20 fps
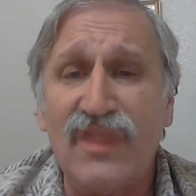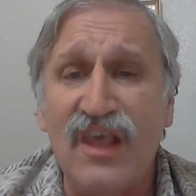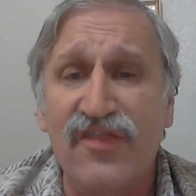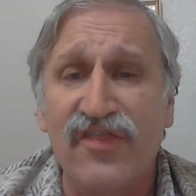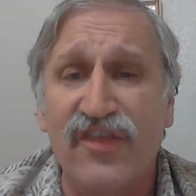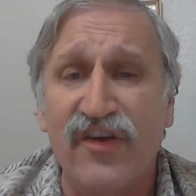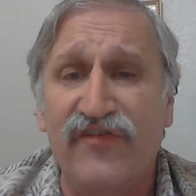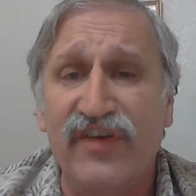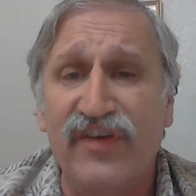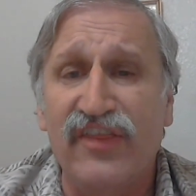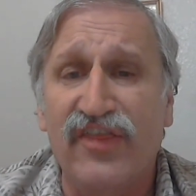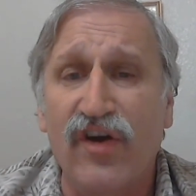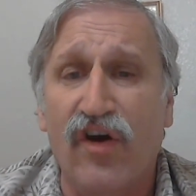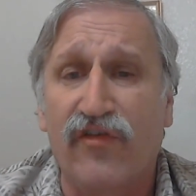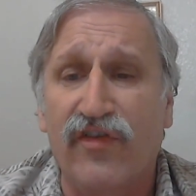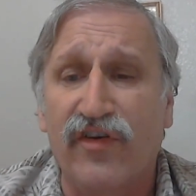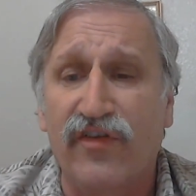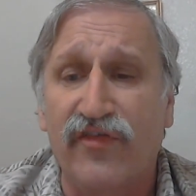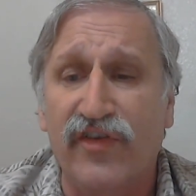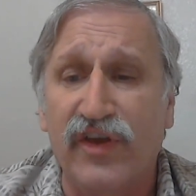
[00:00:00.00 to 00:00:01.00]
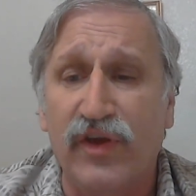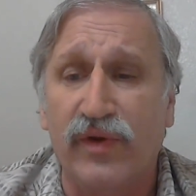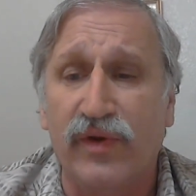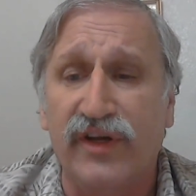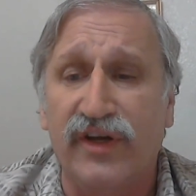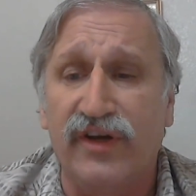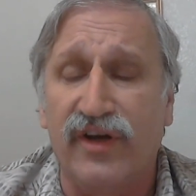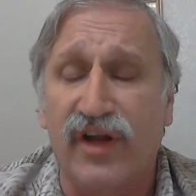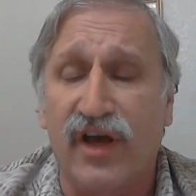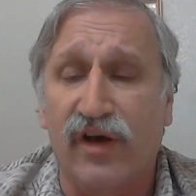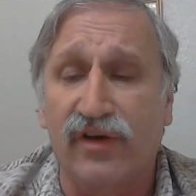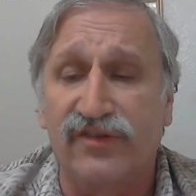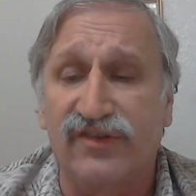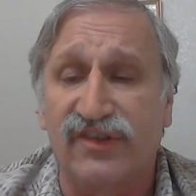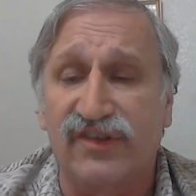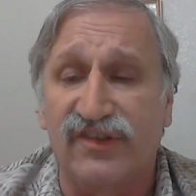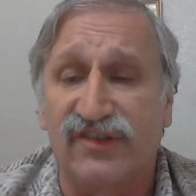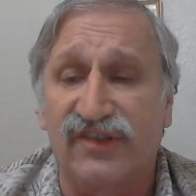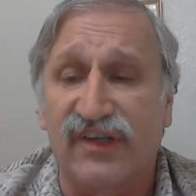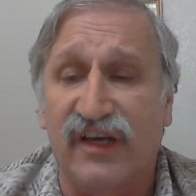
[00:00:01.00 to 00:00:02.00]
The fifth overview in your
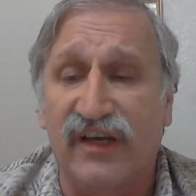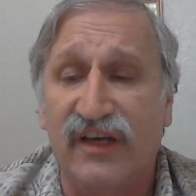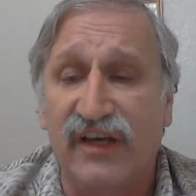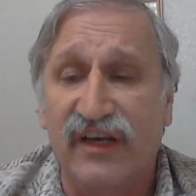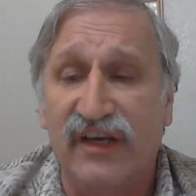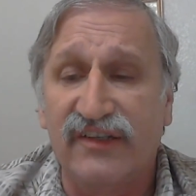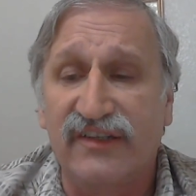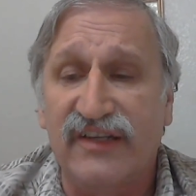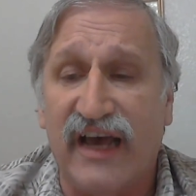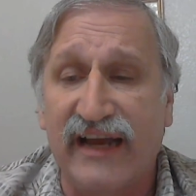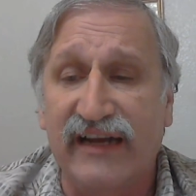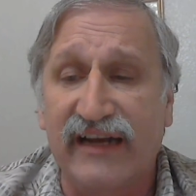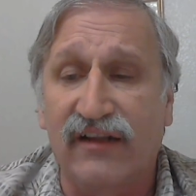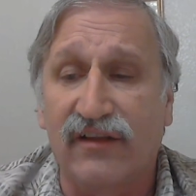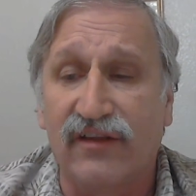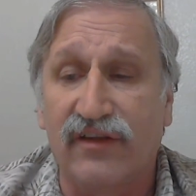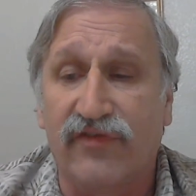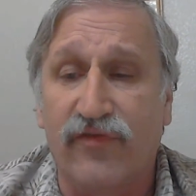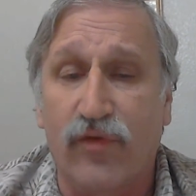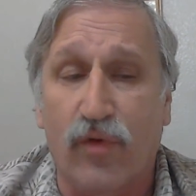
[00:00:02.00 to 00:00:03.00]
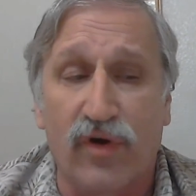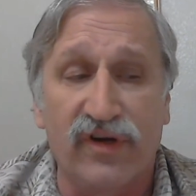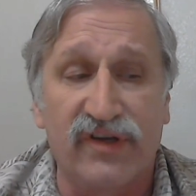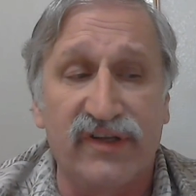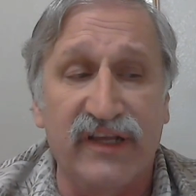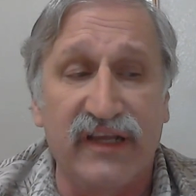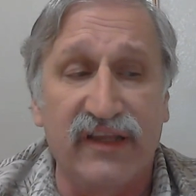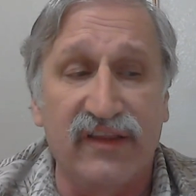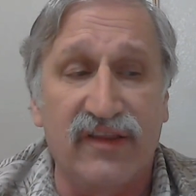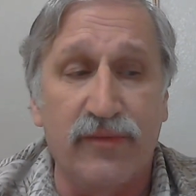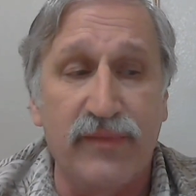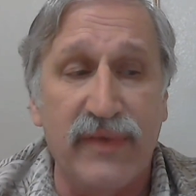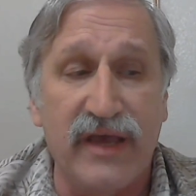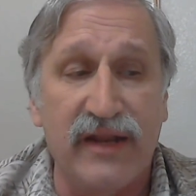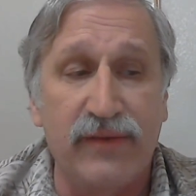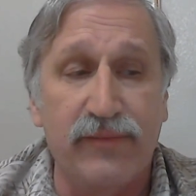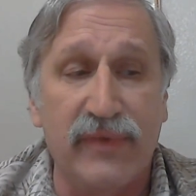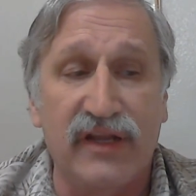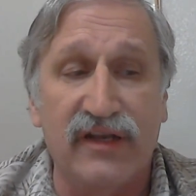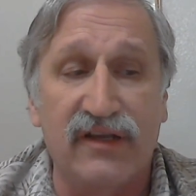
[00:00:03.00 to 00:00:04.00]
notes is uh, titled the 14th
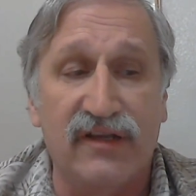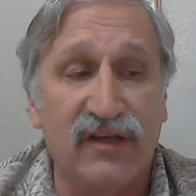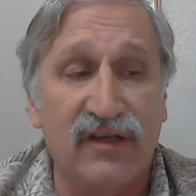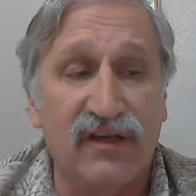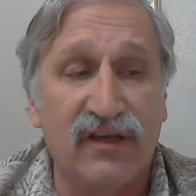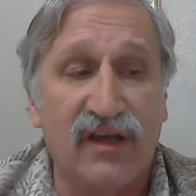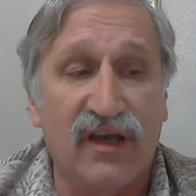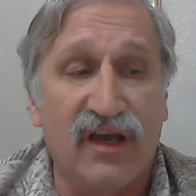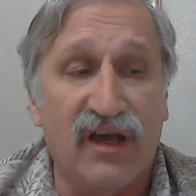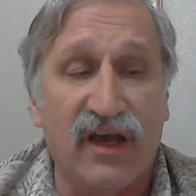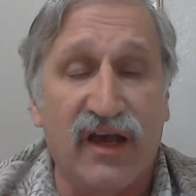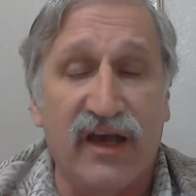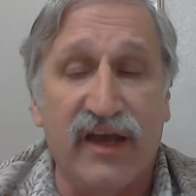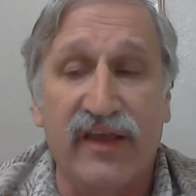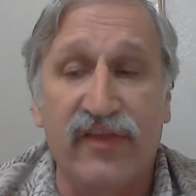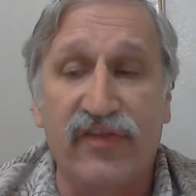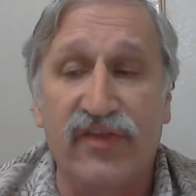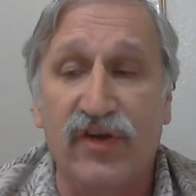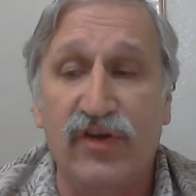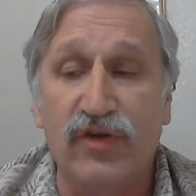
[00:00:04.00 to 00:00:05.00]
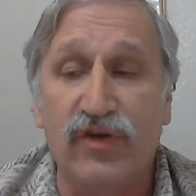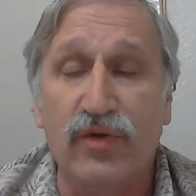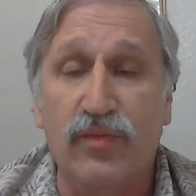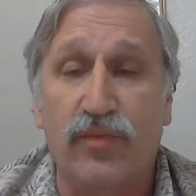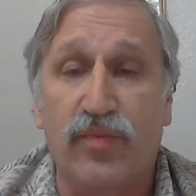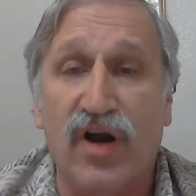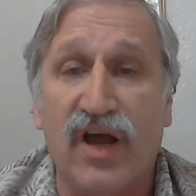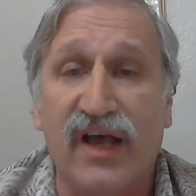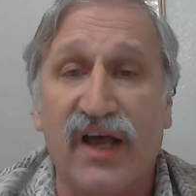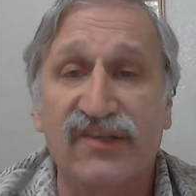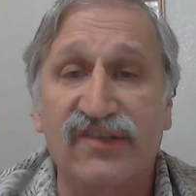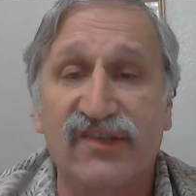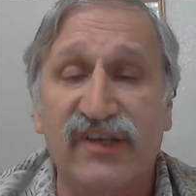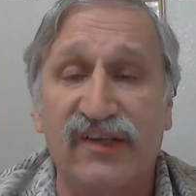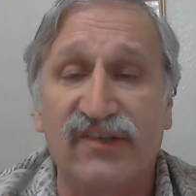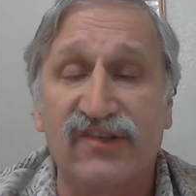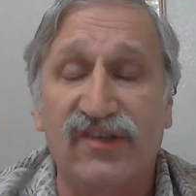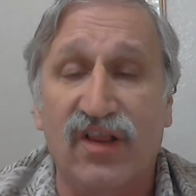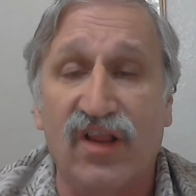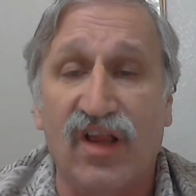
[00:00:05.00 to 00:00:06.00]
Amendment uh, in the Due
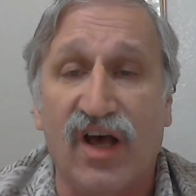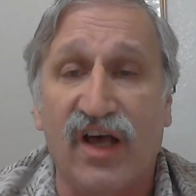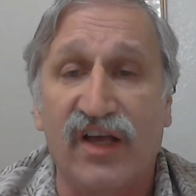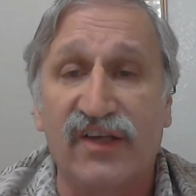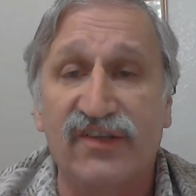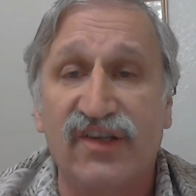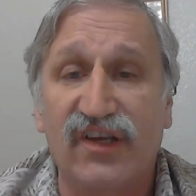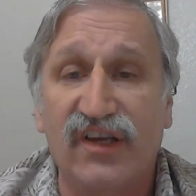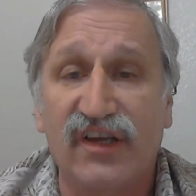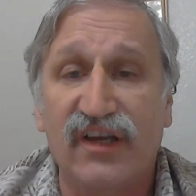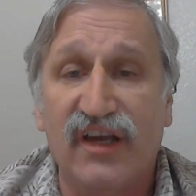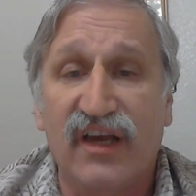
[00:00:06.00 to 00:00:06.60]
Process Clause.